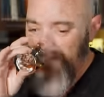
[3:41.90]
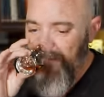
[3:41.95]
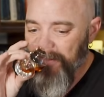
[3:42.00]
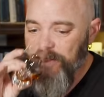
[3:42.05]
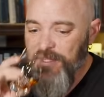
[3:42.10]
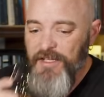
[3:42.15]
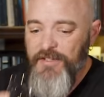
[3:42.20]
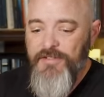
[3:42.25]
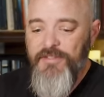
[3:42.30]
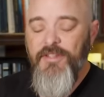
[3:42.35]

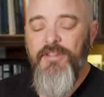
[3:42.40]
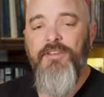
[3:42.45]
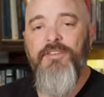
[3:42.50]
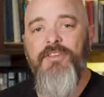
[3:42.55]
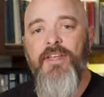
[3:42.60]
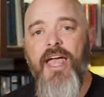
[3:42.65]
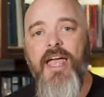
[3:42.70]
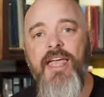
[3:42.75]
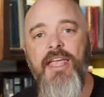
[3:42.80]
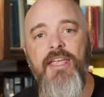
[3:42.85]
This
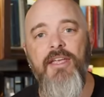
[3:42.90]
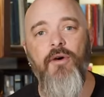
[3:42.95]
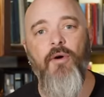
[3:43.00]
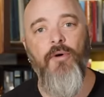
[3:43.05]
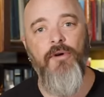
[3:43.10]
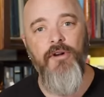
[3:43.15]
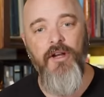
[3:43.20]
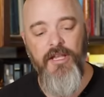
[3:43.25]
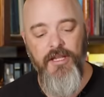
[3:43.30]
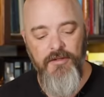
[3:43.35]
is a
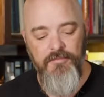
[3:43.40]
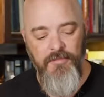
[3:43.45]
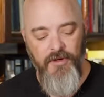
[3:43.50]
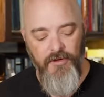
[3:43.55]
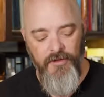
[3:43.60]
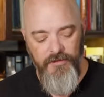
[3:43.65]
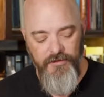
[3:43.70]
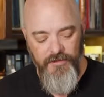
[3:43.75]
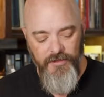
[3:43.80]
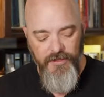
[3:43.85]
Oregon
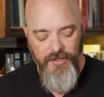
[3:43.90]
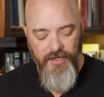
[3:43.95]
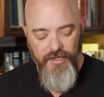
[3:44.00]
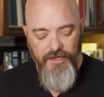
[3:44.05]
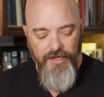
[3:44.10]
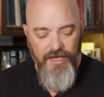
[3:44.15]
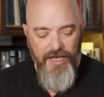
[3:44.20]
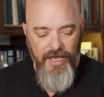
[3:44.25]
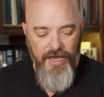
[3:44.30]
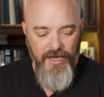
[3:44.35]
malt.
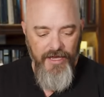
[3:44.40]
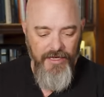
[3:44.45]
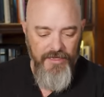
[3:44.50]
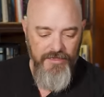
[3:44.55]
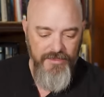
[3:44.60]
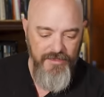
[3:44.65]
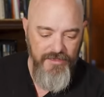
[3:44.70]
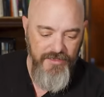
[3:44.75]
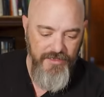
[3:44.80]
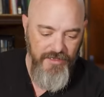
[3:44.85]

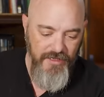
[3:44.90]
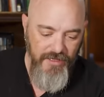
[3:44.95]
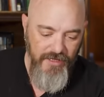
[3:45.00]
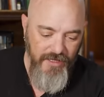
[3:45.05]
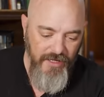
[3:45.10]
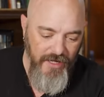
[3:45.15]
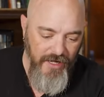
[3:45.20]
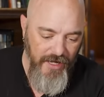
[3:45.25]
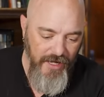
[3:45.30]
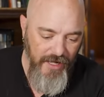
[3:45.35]
And
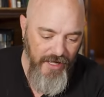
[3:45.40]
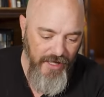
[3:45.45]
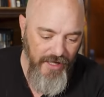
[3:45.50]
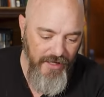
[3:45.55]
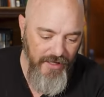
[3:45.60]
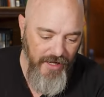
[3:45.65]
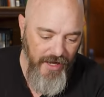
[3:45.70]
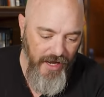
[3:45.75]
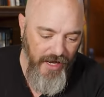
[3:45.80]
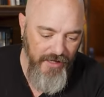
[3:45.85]
uh,
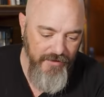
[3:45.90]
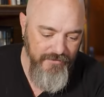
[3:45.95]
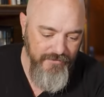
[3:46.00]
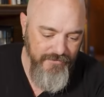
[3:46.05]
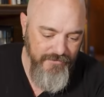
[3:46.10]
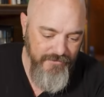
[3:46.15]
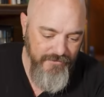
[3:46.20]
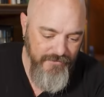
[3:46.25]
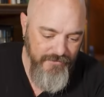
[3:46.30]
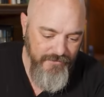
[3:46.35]
I,
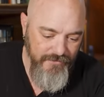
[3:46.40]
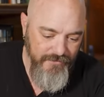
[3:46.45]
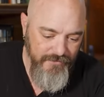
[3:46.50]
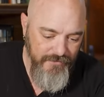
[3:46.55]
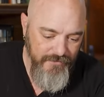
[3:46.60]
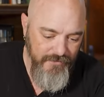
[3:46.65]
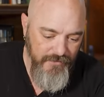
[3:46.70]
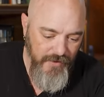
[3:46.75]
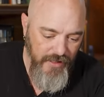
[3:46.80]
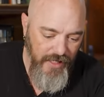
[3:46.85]

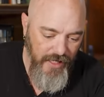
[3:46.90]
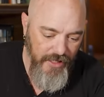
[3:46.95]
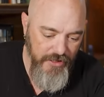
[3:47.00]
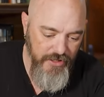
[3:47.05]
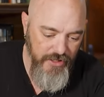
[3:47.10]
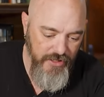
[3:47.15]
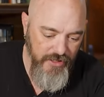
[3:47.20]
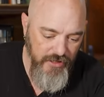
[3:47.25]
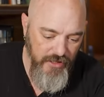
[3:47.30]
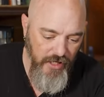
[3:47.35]
I
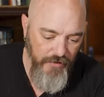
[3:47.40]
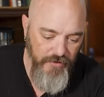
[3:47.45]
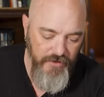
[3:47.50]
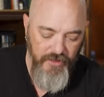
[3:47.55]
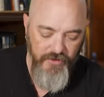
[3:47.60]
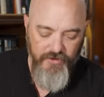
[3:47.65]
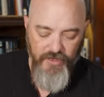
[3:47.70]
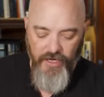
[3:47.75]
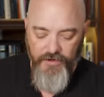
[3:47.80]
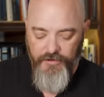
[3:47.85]
just love what
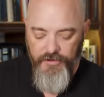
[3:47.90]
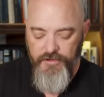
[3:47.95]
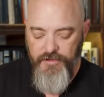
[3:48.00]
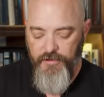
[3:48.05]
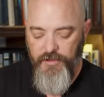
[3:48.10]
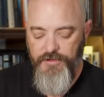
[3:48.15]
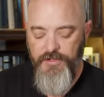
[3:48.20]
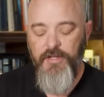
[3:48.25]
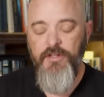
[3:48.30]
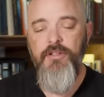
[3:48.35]
these guys are
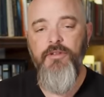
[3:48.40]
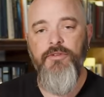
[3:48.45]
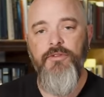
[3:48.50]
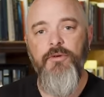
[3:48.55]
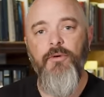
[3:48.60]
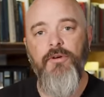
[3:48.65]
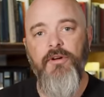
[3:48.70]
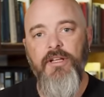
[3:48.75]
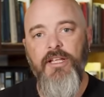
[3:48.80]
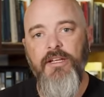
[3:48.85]
doing. They're using
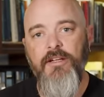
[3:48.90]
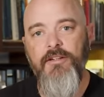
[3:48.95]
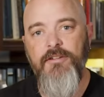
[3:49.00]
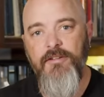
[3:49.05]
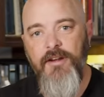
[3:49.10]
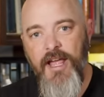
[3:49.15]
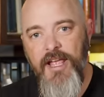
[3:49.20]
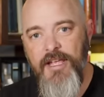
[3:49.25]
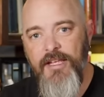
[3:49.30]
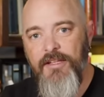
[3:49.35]
Oregon
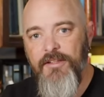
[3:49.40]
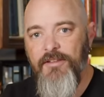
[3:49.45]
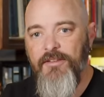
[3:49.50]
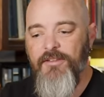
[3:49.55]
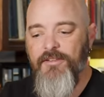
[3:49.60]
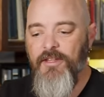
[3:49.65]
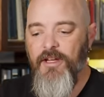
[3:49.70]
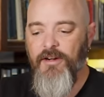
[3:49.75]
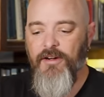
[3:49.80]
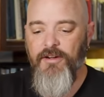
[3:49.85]

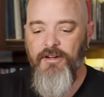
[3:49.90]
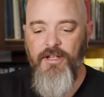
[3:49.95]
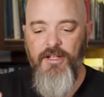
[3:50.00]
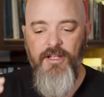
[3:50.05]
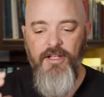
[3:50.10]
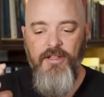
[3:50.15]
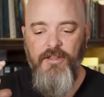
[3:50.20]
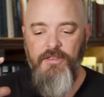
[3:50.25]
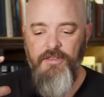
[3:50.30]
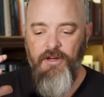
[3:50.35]
grains. They're
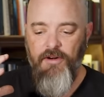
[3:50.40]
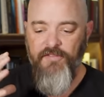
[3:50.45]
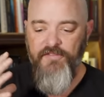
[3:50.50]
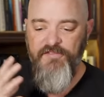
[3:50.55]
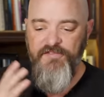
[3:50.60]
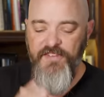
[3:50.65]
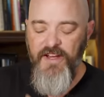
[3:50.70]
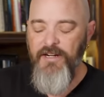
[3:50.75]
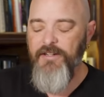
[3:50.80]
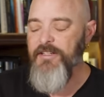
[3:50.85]
they're
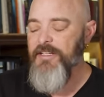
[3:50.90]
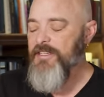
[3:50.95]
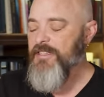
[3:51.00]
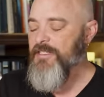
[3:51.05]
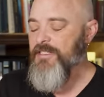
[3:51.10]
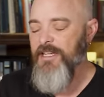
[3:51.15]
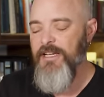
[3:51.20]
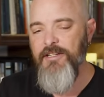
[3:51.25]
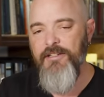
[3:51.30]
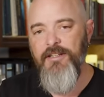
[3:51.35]
very
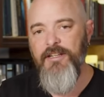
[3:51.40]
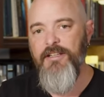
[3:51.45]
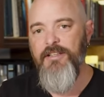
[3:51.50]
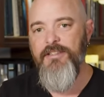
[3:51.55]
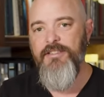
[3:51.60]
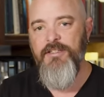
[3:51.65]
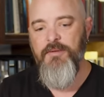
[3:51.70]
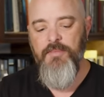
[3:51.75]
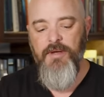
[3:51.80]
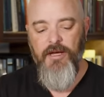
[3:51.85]

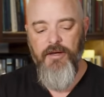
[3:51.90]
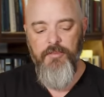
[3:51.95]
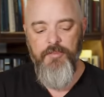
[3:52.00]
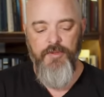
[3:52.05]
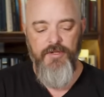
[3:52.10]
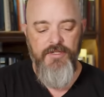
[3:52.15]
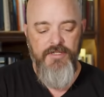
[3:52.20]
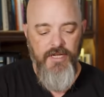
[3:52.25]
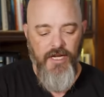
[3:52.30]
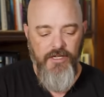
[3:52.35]
serious about
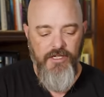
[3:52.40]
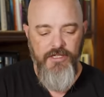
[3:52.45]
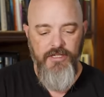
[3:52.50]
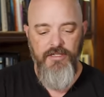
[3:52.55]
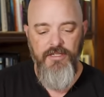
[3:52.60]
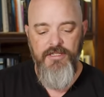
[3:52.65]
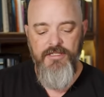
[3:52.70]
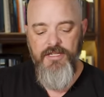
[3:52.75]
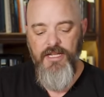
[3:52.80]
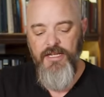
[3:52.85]

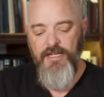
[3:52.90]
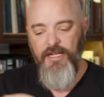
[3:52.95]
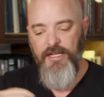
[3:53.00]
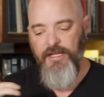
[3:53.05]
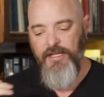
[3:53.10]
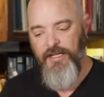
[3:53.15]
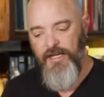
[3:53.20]
production and taking